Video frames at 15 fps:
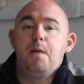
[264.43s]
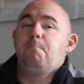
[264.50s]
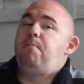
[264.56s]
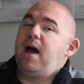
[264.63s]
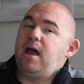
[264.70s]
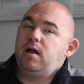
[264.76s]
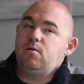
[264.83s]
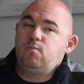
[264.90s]

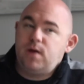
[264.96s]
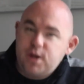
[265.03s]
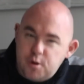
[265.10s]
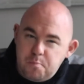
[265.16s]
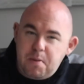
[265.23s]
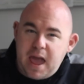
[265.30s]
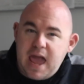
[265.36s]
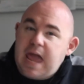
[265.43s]
but when
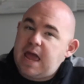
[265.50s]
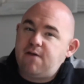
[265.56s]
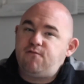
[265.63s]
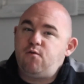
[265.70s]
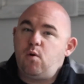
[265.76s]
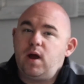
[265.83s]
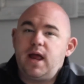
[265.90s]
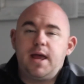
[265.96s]
you pay
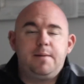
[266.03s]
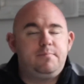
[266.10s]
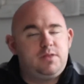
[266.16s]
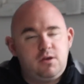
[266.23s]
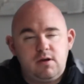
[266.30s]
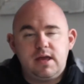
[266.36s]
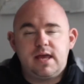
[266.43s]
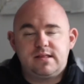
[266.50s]
for it,
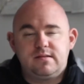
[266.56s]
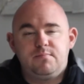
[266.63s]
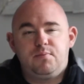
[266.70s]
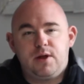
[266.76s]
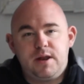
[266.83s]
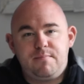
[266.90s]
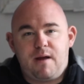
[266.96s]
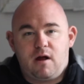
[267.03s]
you can get some
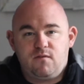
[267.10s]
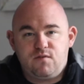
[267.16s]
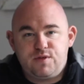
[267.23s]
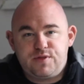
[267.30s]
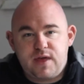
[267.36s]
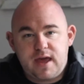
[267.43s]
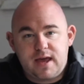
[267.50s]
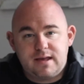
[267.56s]
pretty powerful
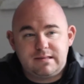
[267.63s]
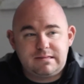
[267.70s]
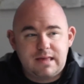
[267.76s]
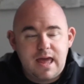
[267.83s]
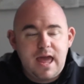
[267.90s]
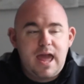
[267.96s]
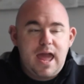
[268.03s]
things.